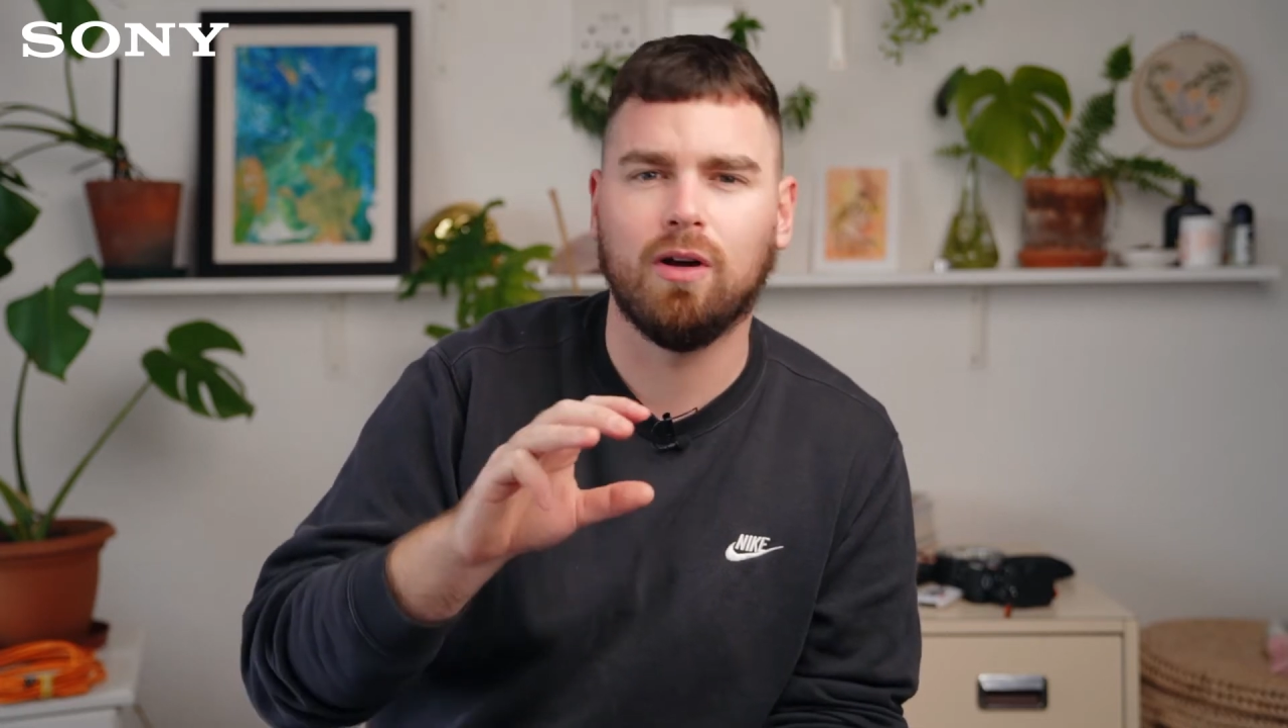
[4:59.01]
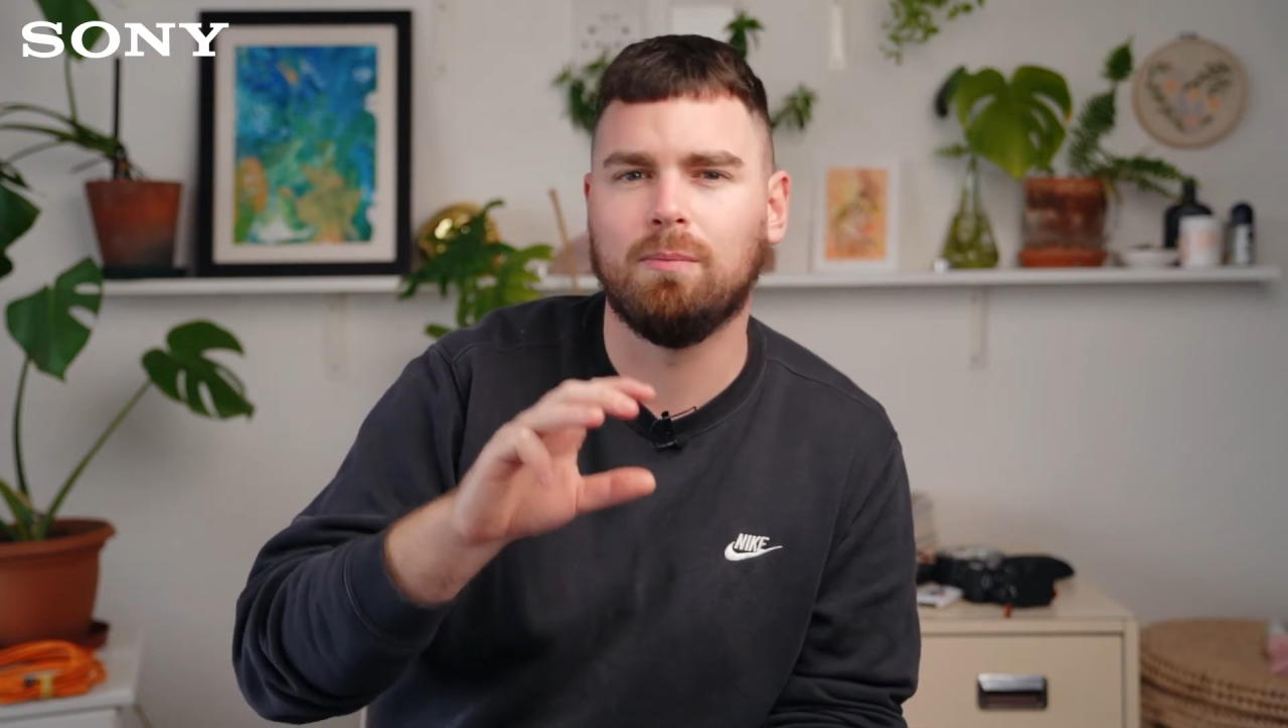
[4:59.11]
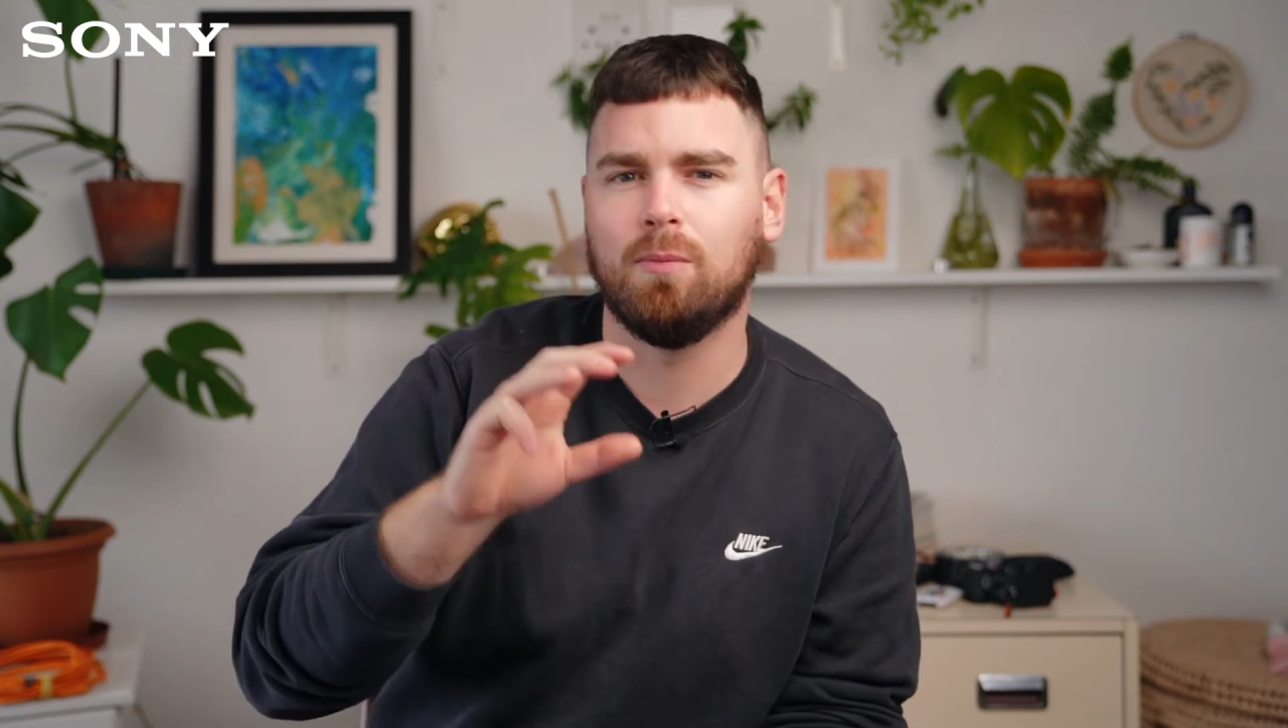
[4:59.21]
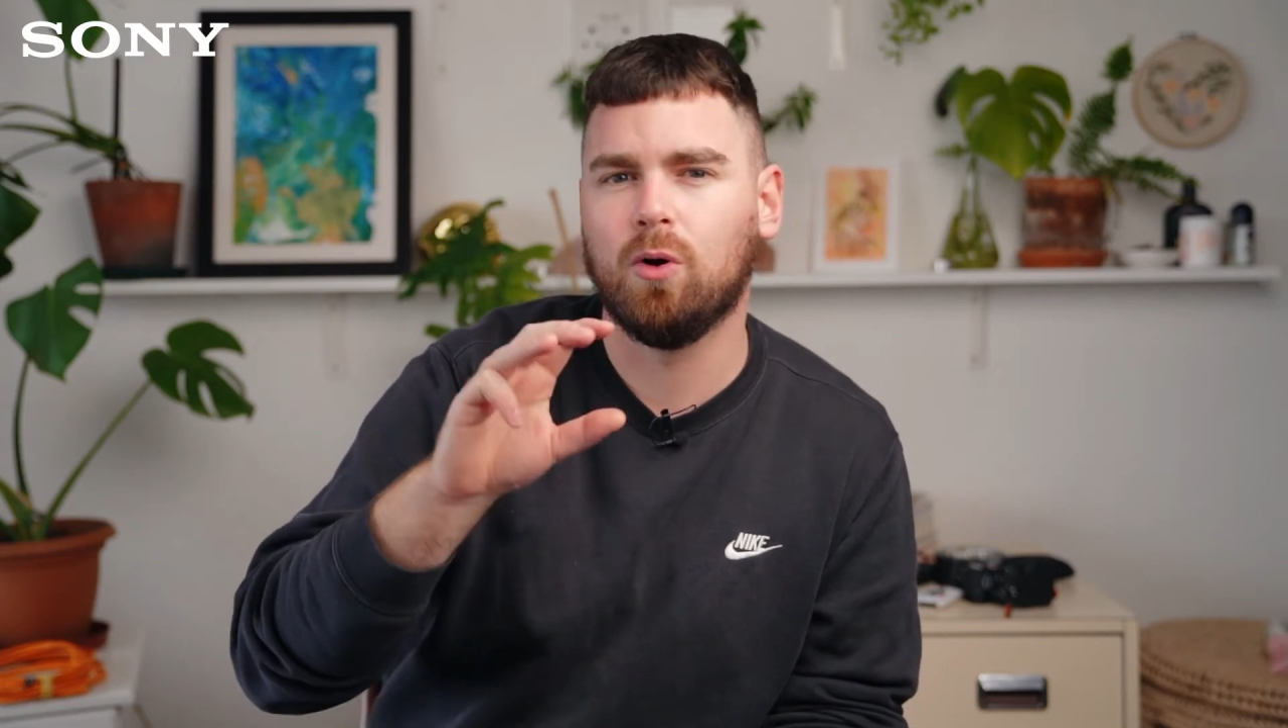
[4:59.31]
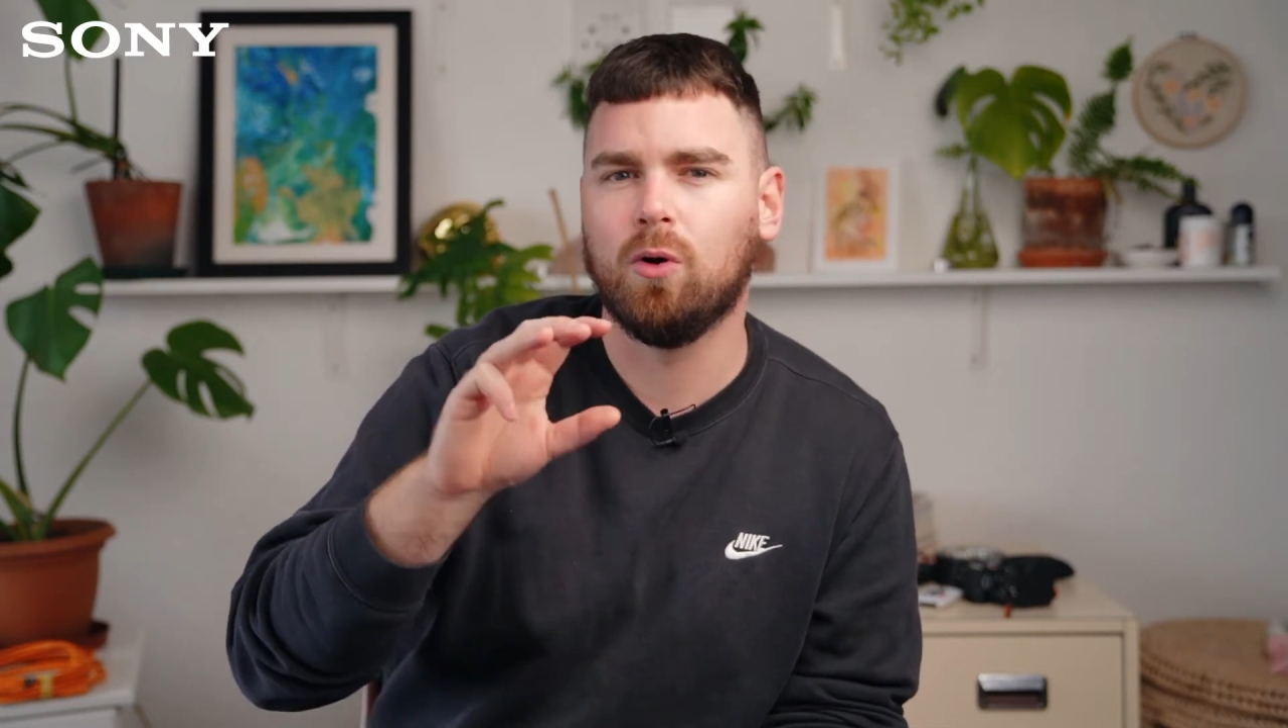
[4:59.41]
a
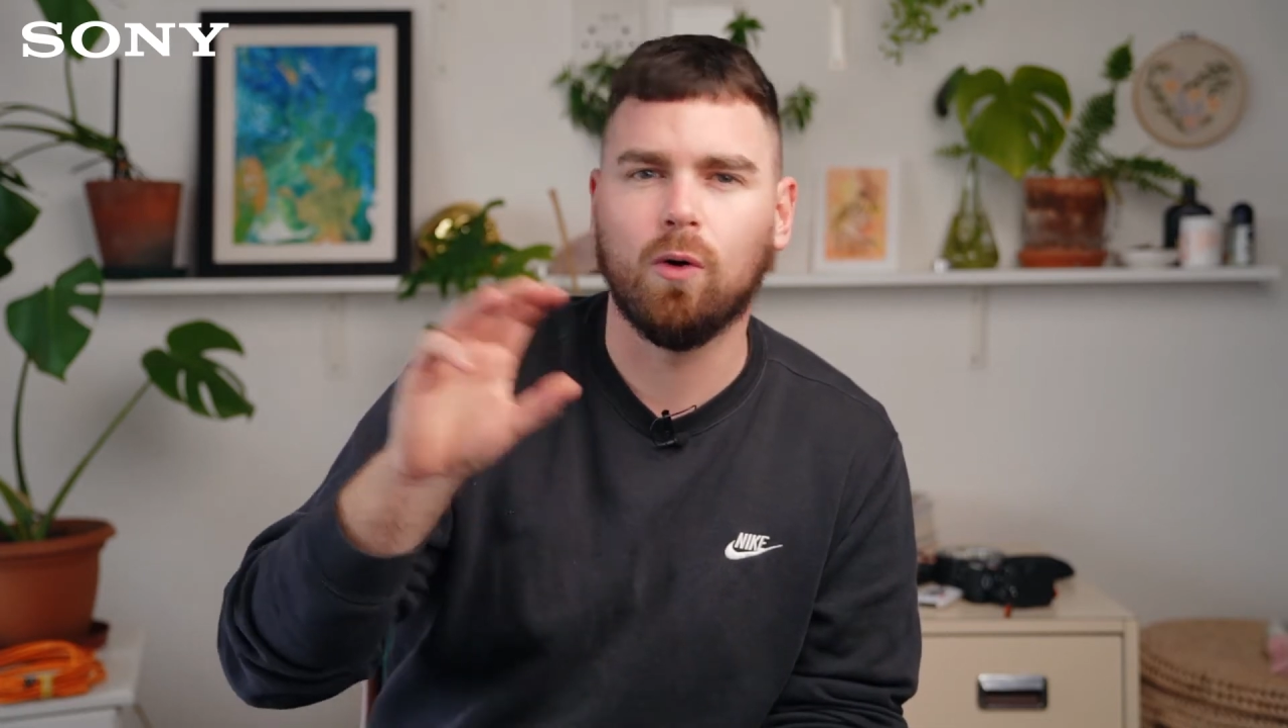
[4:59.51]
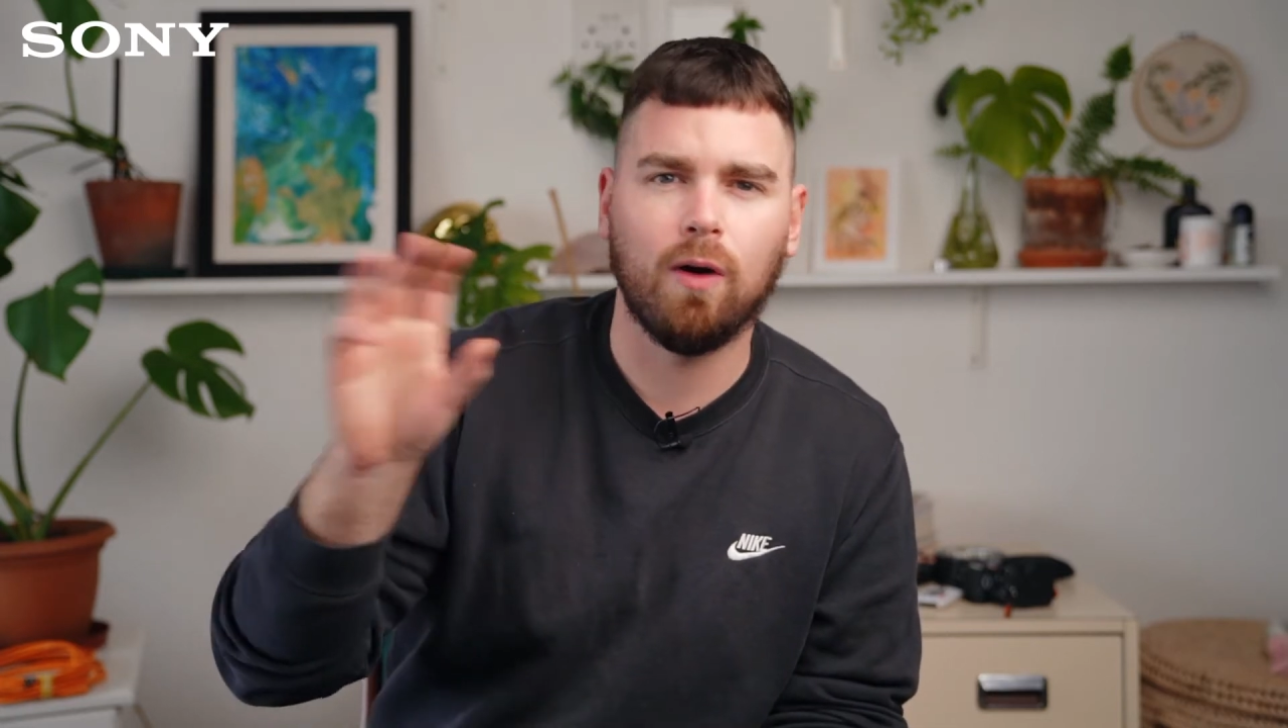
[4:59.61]
more